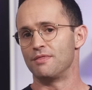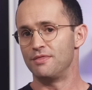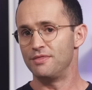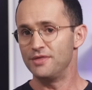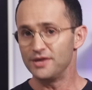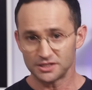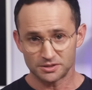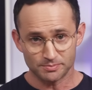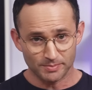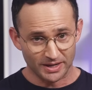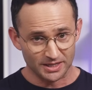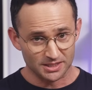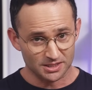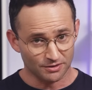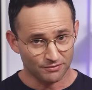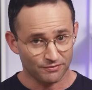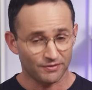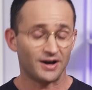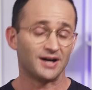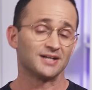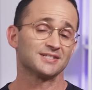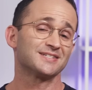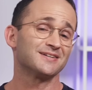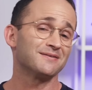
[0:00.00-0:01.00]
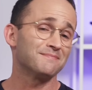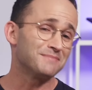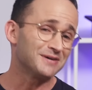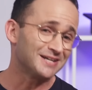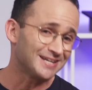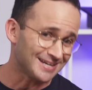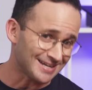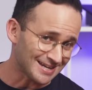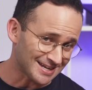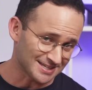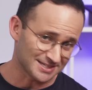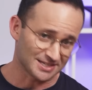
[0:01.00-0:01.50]
This makes it faster, but
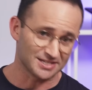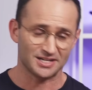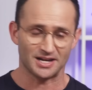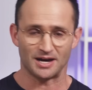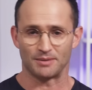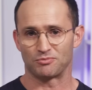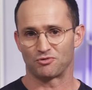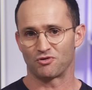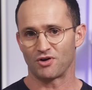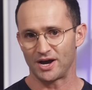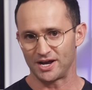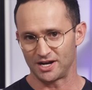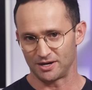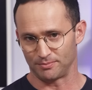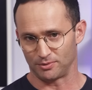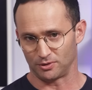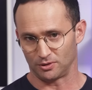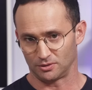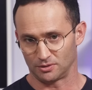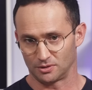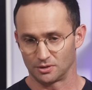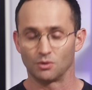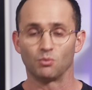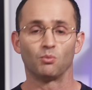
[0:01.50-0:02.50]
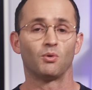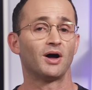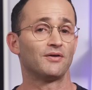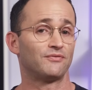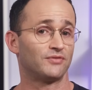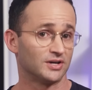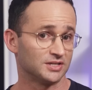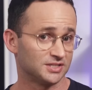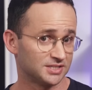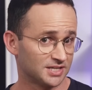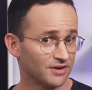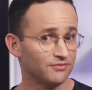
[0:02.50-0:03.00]
it isn't upgradable.
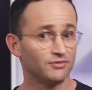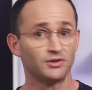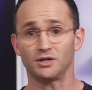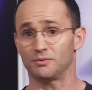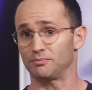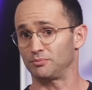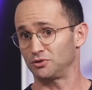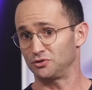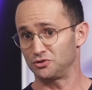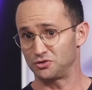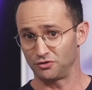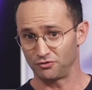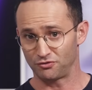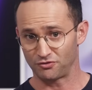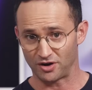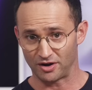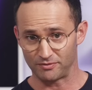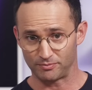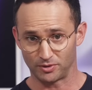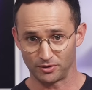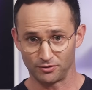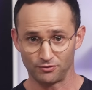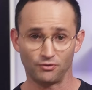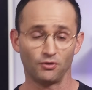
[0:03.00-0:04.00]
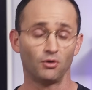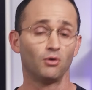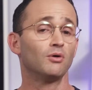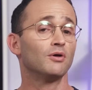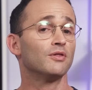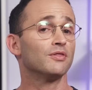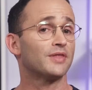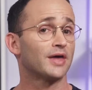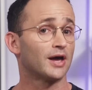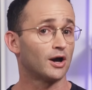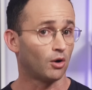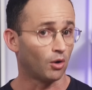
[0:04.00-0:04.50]
Wi-Fi seven and Bluetooth five point four,
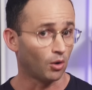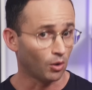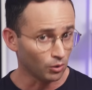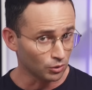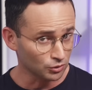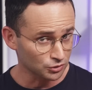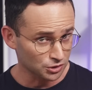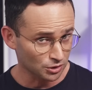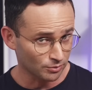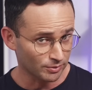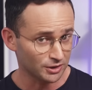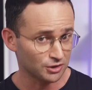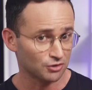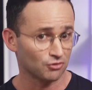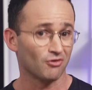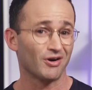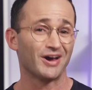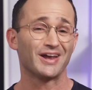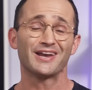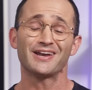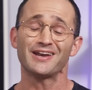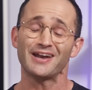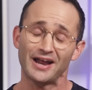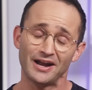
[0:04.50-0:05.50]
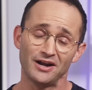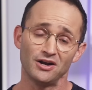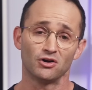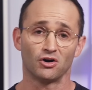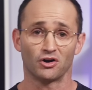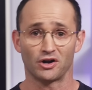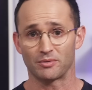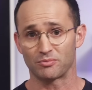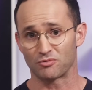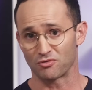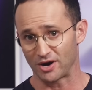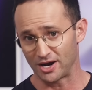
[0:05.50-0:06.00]
they are also integrated and
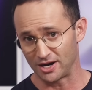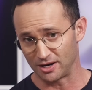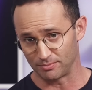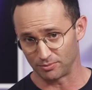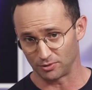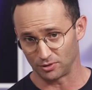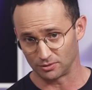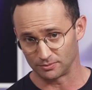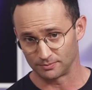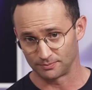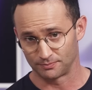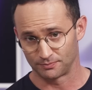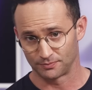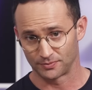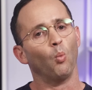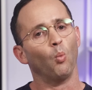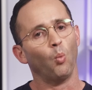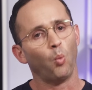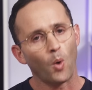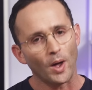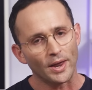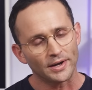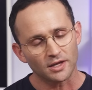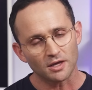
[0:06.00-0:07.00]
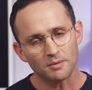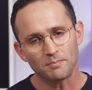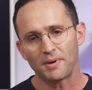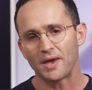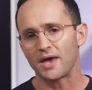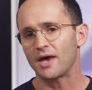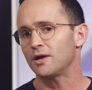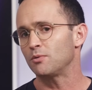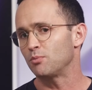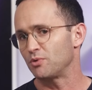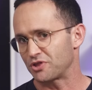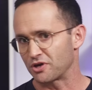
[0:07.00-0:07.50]
not upgradable. When
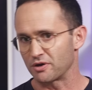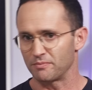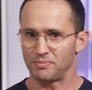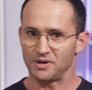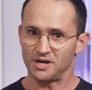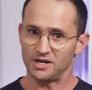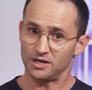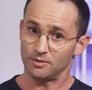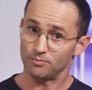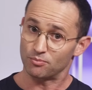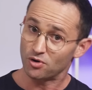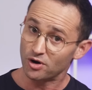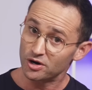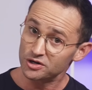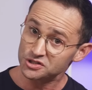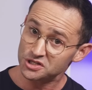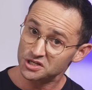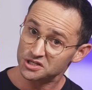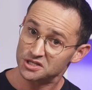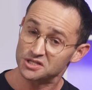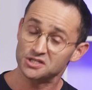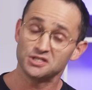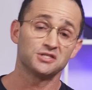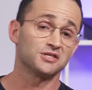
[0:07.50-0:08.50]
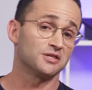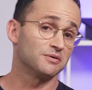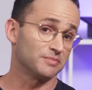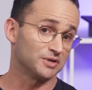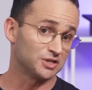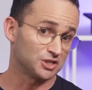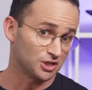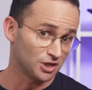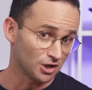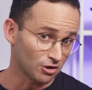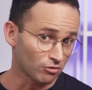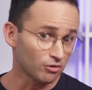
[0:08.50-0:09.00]
compared with competing processors, the
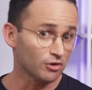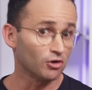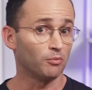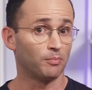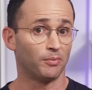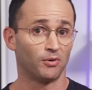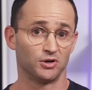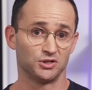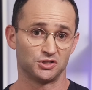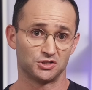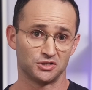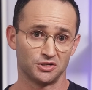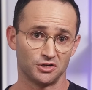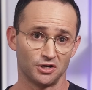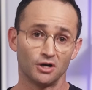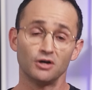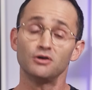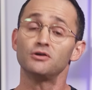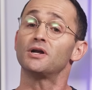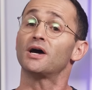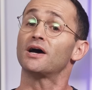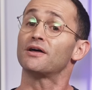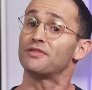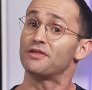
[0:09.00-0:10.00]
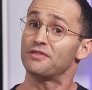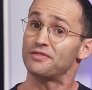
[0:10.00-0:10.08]
material points to note are